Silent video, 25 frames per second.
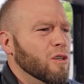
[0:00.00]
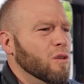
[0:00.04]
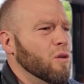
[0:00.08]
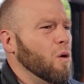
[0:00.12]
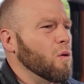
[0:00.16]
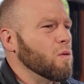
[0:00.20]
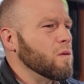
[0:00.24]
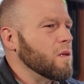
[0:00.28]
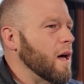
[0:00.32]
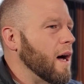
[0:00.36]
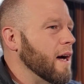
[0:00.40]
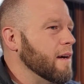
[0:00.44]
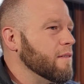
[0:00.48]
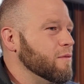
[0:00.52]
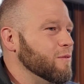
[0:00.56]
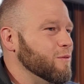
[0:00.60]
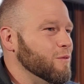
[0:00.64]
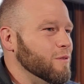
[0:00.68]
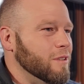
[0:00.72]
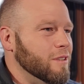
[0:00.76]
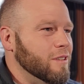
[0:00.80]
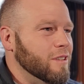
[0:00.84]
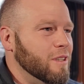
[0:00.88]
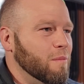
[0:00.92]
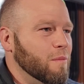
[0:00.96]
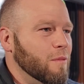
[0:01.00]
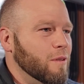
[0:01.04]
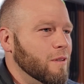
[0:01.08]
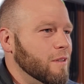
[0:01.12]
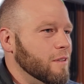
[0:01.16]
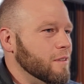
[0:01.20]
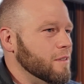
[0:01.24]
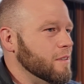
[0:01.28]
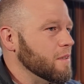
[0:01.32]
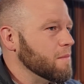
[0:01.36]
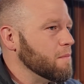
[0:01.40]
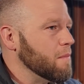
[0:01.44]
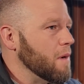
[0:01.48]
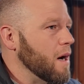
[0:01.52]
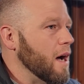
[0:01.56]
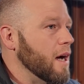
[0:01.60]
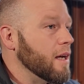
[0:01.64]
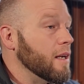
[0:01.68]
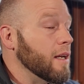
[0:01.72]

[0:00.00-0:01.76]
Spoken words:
whole life was similar to mine,